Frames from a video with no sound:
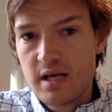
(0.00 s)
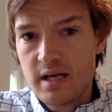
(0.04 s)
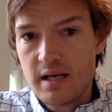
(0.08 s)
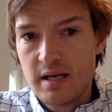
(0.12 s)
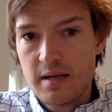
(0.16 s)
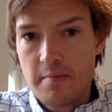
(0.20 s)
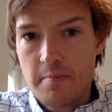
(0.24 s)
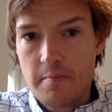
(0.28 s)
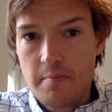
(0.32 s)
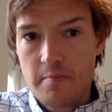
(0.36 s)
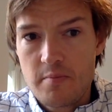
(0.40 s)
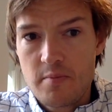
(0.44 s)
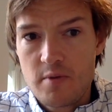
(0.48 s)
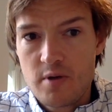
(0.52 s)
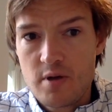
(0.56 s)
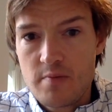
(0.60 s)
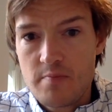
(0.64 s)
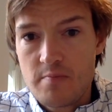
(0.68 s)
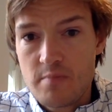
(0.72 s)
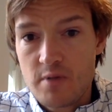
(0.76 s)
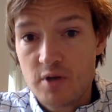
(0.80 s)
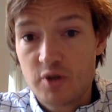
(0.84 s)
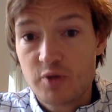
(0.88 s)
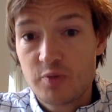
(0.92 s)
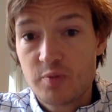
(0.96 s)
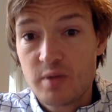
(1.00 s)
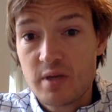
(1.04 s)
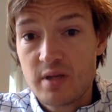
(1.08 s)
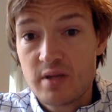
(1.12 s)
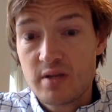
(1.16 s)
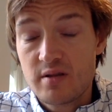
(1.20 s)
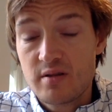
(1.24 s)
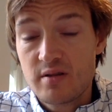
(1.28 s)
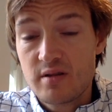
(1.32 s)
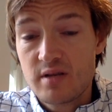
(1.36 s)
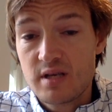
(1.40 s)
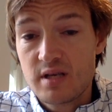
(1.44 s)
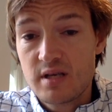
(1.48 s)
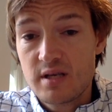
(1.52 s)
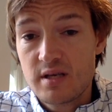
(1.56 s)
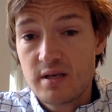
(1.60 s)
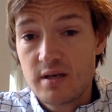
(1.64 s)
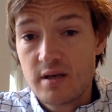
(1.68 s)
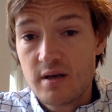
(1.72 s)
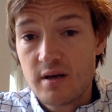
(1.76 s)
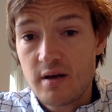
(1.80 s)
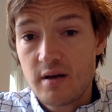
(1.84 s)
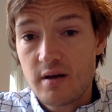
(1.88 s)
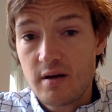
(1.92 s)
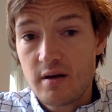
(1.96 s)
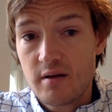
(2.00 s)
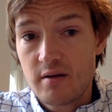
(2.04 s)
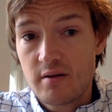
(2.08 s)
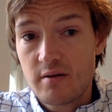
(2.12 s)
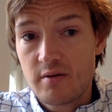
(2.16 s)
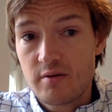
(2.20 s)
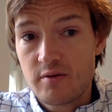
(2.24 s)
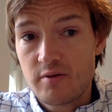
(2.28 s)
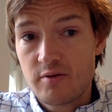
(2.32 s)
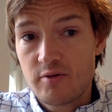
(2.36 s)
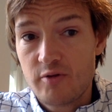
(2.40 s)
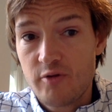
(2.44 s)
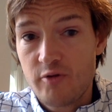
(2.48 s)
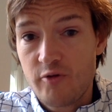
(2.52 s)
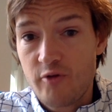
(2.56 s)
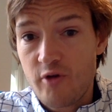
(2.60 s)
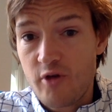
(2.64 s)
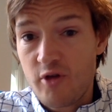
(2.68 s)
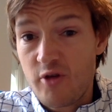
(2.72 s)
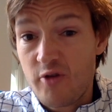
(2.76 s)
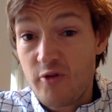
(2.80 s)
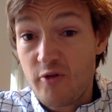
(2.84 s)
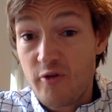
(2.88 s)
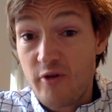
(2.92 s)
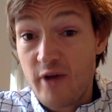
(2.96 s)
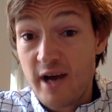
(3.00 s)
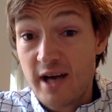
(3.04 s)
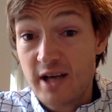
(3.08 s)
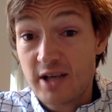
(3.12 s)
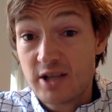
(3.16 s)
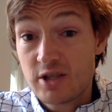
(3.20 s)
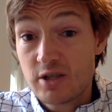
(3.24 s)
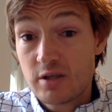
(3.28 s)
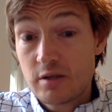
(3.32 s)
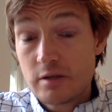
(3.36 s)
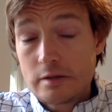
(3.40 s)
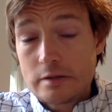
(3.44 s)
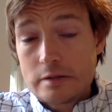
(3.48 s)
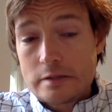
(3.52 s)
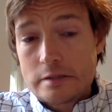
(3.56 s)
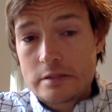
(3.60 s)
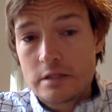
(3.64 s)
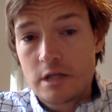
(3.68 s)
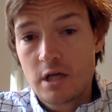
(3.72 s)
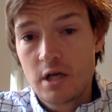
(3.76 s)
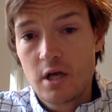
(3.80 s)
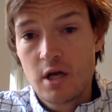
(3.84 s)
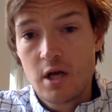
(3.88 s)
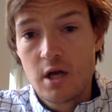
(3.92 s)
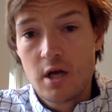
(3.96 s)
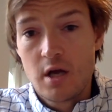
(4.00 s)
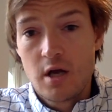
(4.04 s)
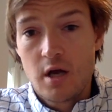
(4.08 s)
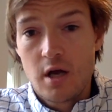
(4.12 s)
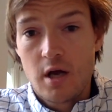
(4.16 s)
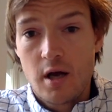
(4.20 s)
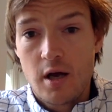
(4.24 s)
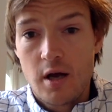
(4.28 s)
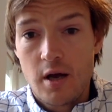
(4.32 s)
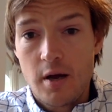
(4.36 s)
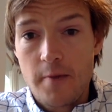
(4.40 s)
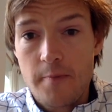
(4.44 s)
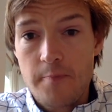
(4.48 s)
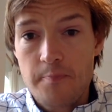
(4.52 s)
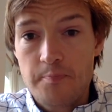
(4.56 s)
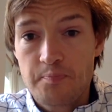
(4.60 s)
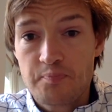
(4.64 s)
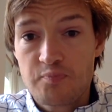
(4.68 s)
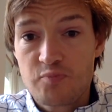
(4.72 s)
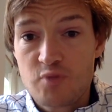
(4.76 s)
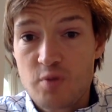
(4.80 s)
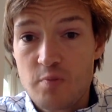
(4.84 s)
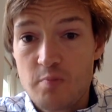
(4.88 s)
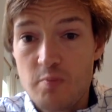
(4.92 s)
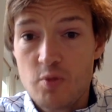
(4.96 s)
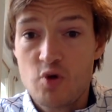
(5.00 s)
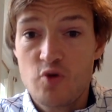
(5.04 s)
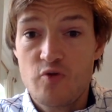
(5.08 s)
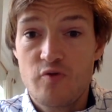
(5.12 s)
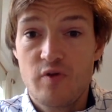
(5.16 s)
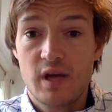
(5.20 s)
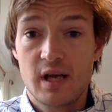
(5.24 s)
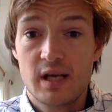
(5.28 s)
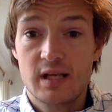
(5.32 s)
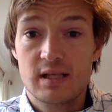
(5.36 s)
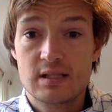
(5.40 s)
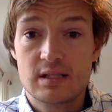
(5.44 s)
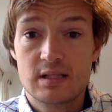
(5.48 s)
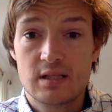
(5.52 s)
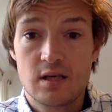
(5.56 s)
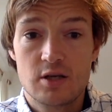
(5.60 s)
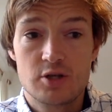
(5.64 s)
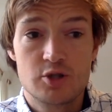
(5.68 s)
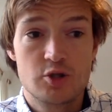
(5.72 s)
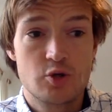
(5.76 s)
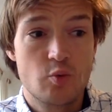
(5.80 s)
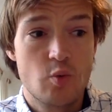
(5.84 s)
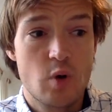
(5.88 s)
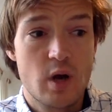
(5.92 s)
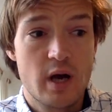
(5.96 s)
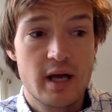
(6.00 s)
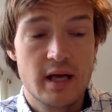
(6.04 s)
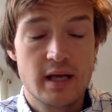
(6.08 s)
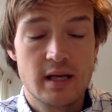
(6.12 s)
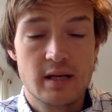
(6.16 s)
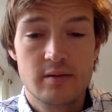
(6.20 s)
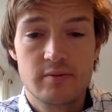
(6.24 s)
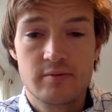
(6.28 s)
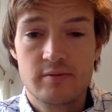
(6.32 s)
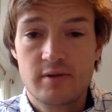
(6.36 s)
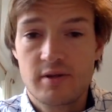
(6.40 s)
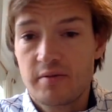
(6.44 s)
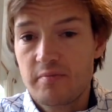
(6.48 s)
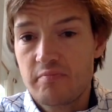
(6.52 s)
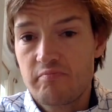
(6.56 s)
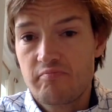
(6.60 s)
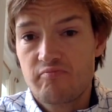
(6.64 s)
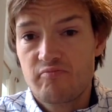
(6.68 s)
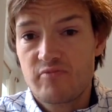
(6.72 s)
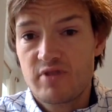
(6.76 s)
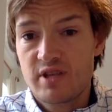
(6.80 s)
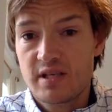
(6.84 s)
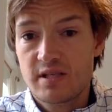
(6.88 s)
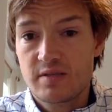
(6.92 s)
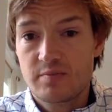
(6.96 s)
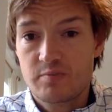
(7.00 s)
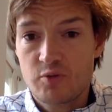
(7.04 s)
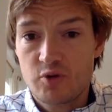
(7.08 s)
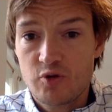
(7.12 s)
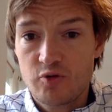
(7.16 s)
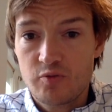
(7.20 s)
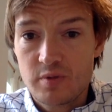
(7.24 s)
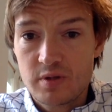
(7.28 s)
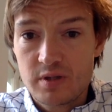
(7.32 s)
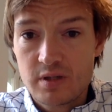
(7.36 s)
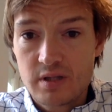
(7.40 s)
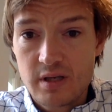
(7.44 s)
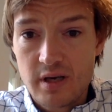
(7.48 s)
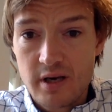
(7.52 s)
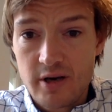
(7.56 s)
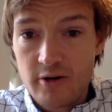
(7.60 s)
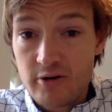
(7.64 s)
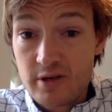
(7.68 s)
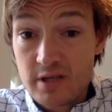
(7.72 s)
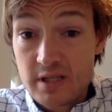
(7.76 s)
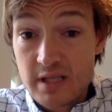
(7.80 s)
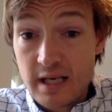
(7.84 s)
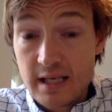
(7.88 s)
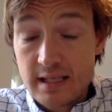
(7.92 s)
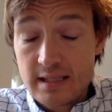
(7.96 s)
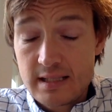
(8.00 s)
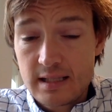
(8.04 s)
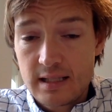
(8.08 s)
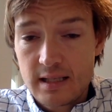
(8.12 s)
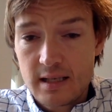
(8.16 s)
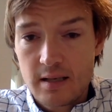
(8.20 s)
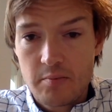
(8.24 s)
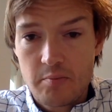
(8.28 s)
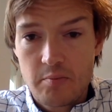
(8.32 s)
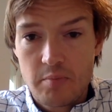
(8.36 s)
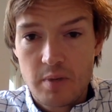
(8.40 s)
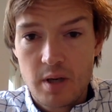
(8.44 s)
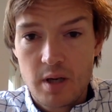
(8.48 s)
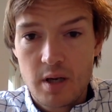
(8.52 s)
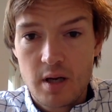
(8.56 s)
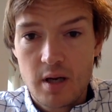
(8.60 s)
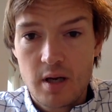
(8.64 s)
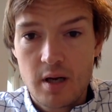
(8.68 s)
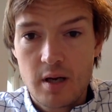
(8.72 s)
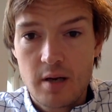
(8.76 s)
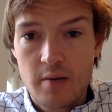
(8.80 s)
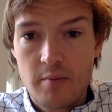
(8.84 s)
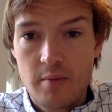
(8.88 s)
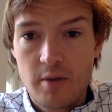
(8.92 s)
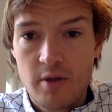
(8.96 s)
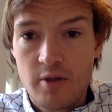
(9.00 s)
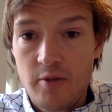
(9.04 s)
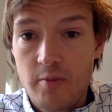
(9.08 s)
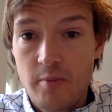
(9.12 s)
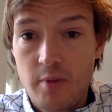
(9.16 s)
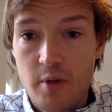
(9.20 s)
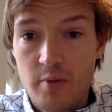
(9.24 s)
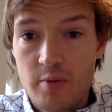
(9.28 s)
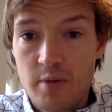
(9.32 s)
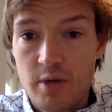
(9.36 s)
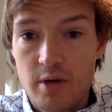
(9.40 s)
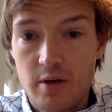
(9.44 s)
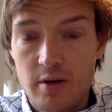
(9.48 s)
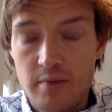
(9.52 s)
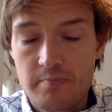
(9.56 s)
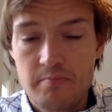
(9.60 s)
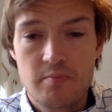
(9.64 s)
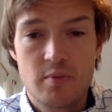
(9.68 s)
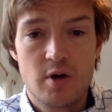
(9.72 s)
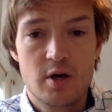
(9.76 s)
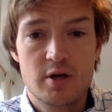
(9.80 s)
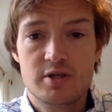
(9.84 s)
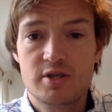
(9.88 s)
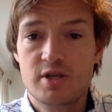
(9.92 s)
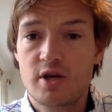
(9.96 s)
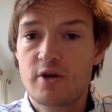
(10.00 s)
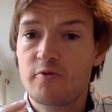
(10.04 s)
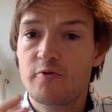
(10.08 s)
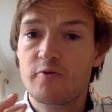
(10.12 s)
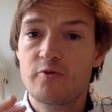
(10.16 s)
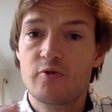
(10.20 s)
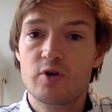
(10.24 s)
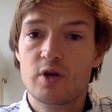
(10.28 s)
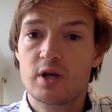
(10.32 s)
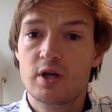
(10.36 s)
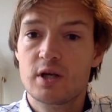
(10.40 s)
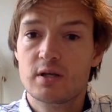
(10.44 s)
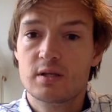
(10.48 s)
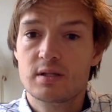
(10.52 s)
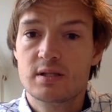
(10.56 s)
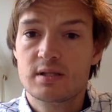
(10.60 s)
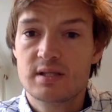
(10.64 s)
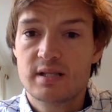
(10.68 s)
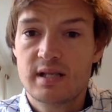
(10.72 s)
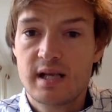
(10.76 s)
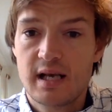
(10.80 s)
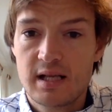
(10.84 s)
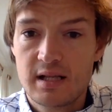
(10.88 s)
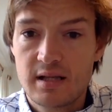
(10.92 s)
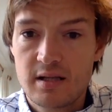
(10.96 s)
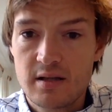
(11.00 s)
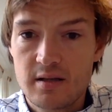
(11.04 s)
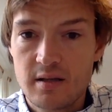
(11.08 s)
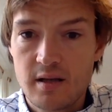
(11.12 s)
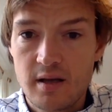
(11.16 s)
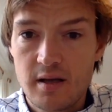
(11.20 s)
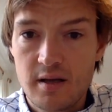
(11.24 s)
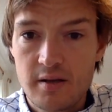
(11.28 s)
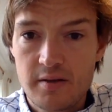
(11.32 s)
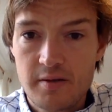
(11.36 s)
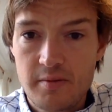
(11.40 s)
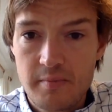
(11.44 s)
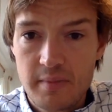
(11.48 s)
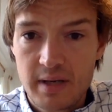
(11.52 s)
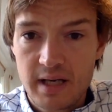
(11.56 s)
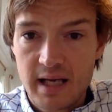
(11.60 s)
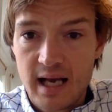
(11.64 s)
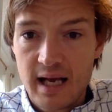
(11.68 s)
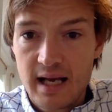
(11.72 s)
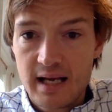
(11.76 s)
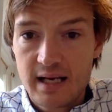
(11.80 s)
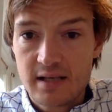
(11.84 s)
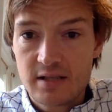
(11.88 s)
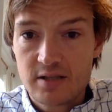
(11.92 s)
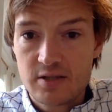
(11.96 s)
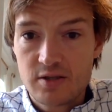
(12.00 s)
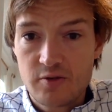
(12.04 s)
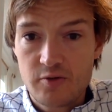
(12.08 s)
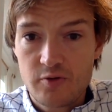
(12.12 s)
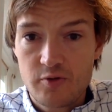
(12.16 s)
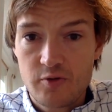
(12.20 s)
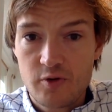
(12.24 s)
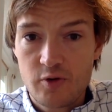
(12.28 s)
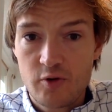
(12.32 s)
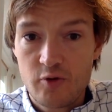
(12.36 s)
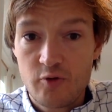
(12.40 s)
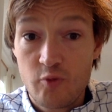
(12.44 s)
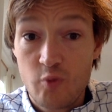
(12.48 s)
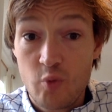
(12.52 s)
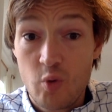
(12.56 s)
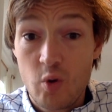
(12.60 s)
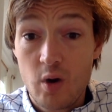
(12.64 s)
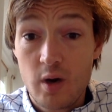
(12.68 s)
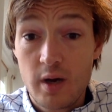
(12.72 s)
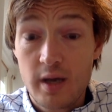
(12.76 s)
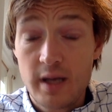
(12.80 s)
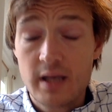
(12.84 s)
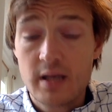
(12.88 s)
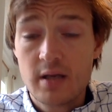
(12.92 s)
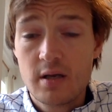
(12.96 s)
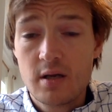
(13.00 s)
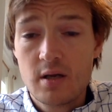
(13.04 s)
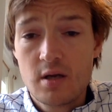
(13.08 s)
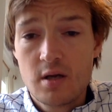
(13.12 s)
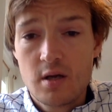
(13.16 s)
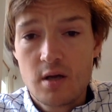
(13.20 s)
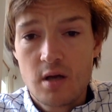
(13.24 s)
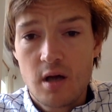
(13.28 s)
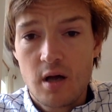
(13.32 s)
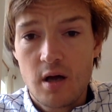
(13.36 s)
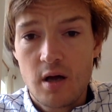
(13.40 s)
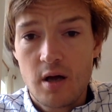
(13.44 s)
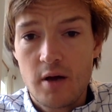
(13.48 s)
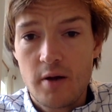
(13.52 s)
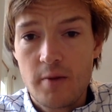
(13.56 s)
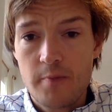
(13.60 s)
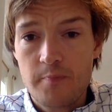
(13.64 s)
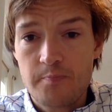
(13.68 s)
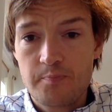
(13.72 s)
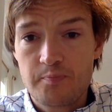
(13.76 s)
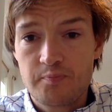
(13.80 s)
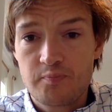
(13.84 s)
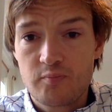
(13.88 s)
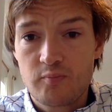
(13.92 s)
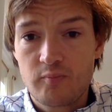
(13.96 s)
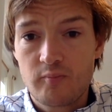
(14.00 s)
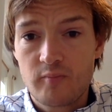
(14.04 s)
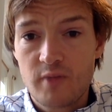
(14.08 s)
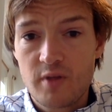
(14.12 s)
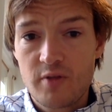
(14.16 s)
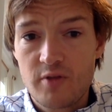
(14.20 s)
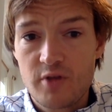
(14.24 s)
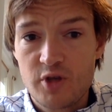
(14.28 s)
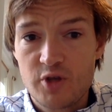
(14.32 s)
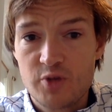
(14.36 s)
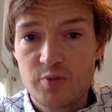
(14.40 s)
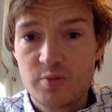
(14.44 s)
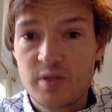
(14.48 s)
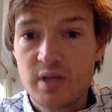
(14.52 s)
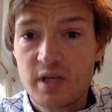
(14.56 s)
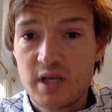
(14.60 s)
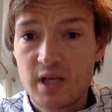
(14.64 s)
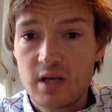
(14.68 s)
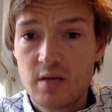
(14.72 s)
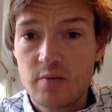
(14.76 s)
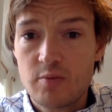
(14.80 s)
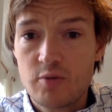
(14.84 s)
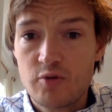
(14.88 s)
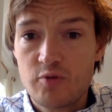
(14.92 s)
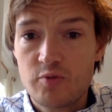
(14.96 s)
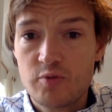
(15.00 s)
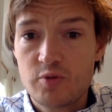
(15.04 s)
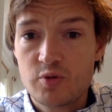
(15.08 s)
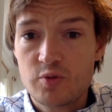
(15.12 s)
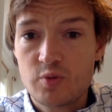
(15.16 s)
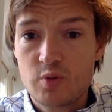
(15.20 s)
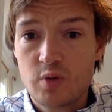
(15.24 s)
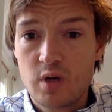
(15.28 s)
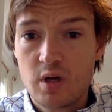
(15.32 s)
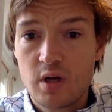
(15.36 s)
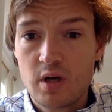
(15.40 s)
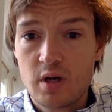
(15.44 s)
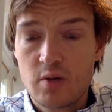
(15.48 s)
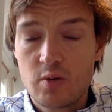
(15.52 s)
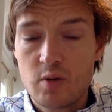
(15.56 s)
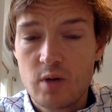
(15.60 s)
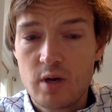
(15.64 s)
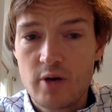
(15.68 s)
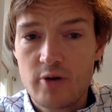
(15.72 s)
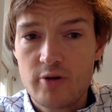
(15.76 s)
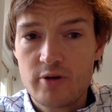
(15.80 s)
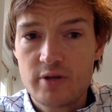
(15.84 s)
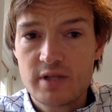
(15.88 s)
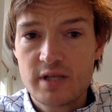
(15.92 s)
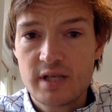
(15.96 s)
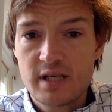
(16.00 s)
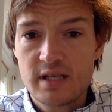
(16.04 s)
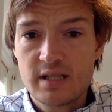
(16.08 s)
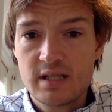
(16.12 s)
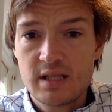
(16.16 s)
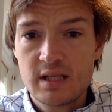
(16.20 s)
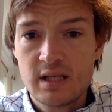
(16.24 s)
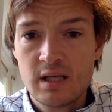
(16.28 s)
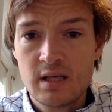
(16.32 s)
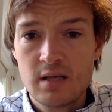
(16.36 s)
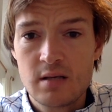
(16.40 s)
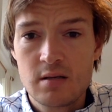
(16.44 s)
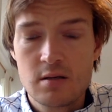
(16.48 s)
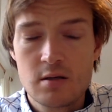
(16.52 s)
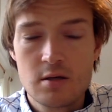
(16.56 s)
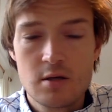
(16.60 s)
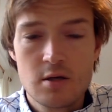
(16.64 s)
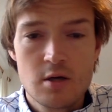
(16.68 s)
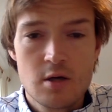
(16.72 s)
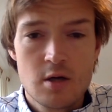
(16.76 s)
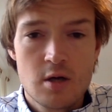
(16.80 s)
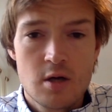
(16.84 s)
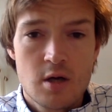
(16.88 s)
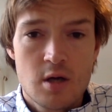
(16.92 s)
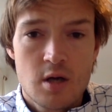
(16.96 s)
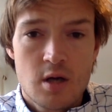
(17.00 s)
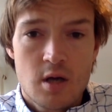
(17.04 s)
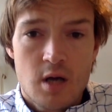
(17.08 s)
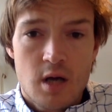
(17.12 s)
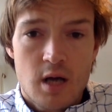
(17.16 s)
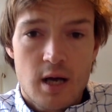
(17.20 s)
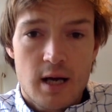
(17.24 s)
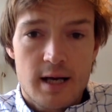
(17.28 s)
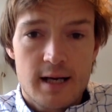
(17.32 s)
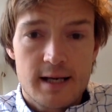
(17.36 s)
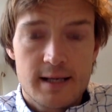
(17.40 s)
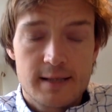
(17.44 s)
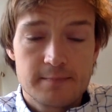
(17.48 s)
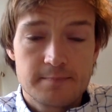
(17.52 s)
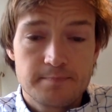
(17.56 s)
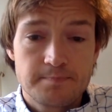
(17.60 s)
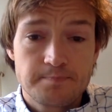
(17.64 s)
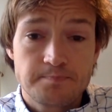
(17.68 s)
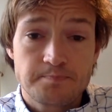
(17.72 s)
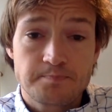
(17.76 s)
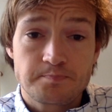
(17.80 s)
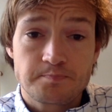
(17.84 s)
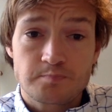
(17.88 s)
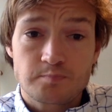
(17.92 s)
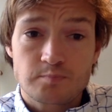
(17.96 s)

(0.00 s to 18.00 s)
It must be that the fracture is moving in such a way that these movements are irritating it. But at the moment, I don't fully understand the mechanics of why those particular movements were irritating it. And